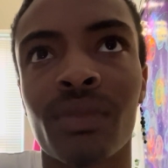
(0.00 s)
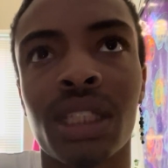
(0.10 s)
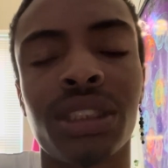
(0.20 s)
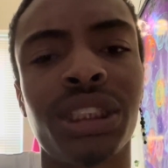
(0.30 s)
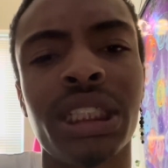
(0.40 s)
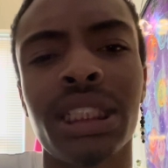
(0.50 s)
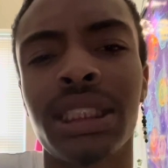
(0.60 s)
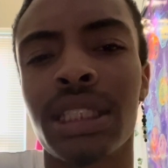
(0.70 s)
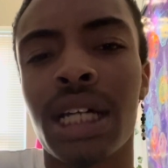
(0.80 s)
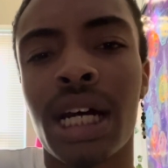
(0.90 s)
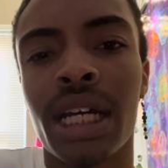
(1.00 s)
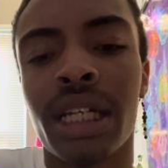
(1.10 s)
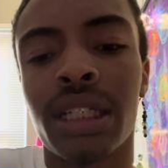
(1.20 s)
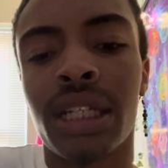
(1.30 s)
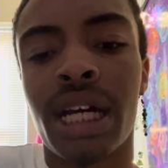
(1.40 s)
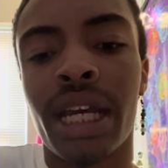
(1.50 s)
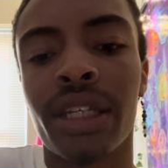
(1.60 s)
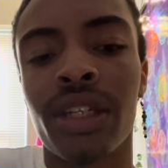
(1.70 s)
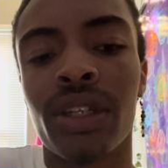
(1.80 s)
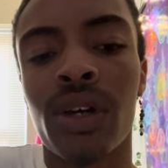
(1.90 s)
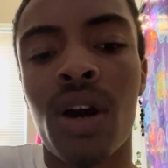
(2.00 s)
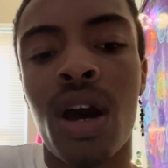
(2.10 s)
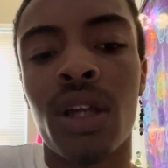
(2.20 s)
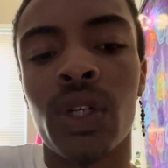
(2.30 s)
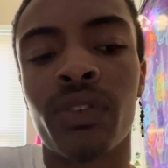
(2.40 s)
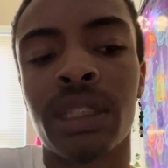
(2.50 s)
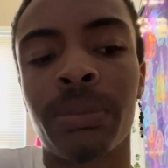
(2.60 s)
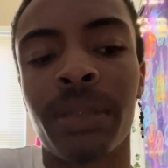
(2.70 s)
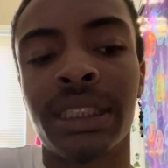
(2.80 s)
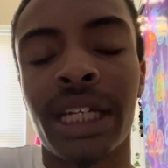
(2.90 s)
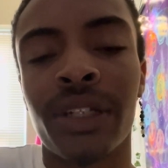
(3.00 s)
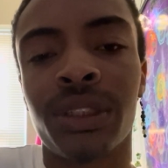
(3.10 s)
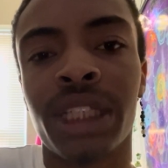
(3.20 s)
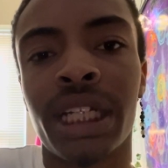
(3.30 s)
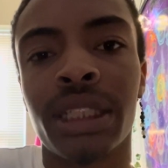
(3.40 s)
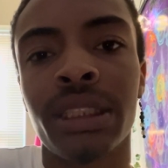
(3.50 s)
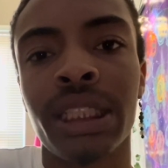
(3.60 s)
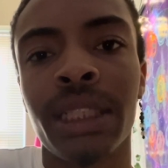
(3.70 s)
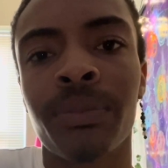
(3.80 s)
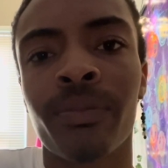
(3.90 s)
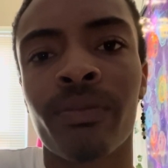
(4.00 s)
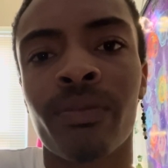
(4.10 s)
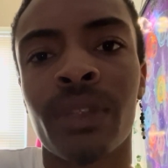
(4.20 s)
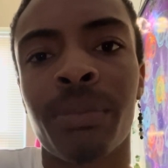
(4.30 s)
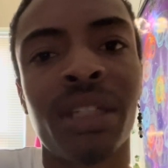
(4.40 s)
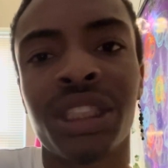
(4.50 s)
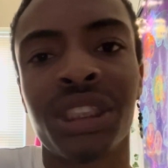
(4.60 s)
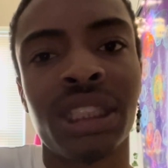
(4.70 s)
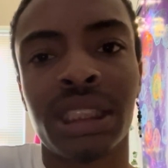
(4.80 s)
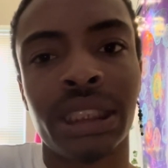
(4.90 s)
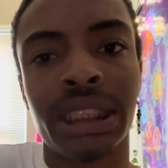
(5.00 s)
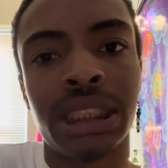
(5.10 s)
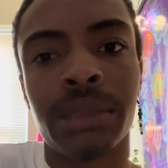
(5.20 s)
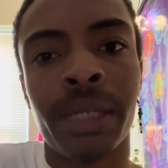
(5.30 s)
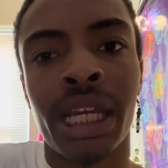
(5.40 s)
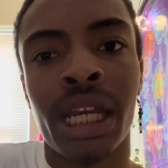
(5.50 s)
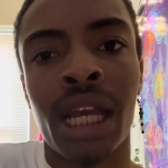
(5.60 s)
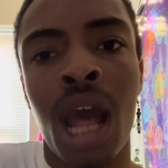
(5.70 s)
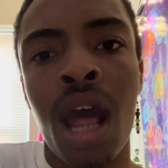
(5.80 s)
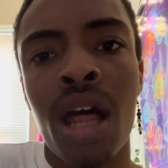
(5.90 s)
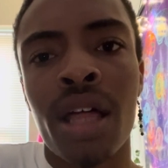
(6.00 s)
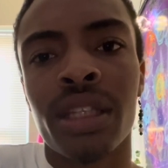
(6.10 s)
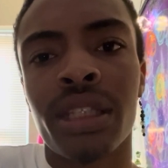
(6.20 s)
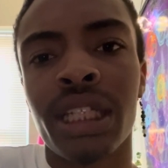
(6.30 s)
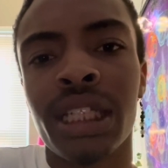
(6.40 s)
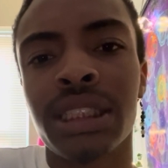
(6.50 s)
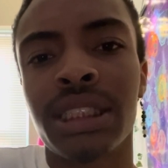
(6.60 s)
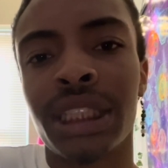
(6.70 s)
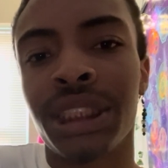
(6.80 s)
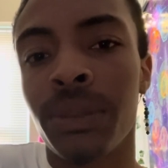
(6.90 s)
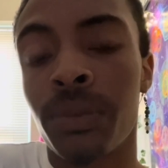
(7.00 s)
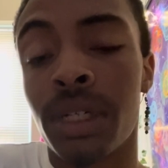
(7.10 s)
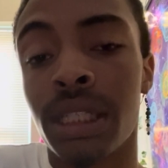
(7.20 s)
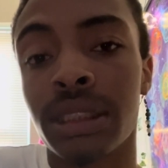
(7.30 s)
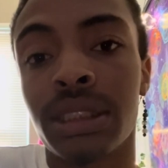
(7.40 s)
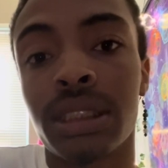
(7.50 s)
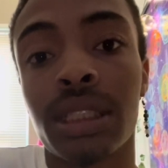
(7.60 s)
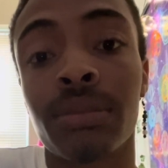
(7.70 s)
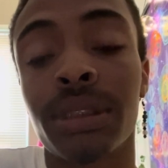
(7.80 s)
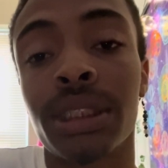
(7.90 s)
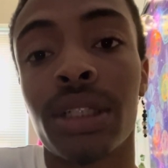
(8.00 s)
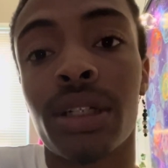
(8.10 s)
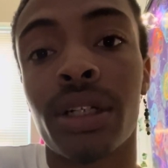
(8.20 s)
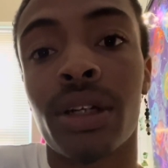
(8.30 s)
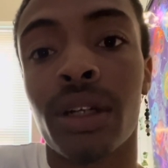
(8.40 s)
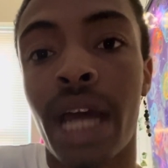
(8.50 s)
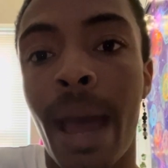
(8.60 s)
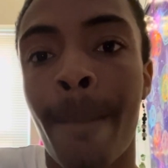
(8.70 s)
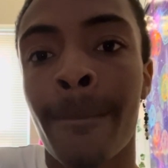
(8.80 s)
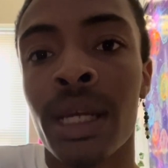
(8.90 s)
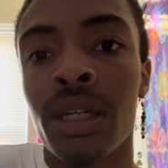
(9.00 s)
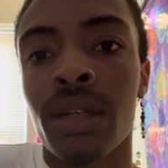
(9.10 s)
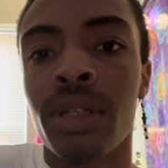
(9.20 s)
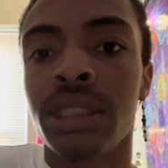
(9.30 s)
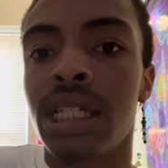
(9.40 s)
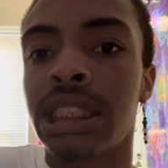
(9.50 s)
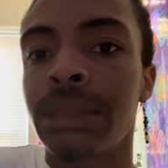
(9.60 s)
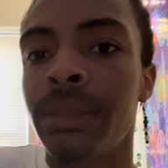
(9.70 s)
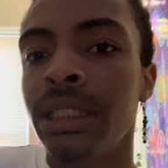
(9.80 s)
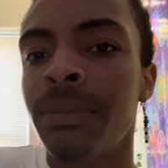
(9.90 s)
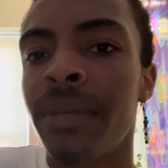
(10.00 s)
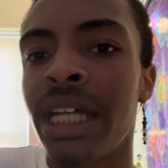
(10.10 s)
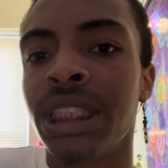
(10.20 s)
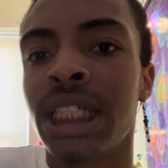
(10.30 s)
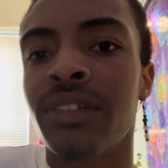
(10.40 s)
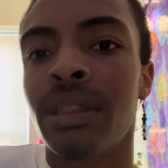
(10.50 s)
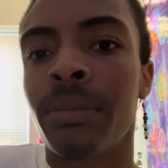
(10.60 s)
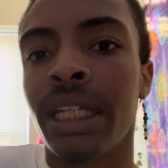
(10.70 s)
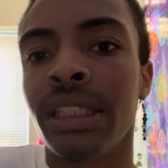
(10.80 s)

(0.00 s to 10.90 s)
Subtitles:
she is not, like, you know, all over the place energetically, because she doesn't need to be. The things that she wants comes to her in her lap. When it talks about the magic of the bay